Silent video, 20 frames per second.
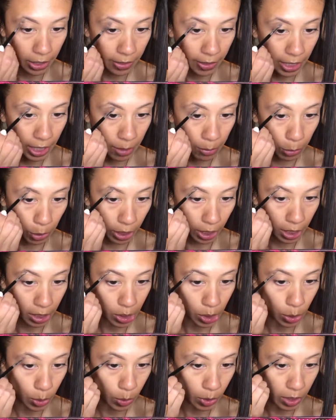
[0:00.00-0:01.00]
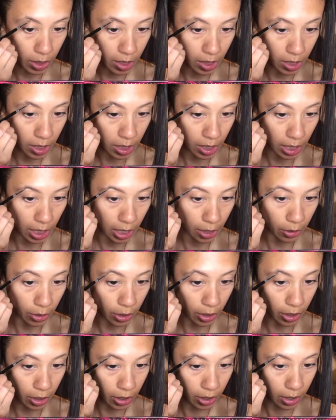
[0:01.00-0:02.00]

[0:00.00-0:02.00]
and then I bring it towards the outer.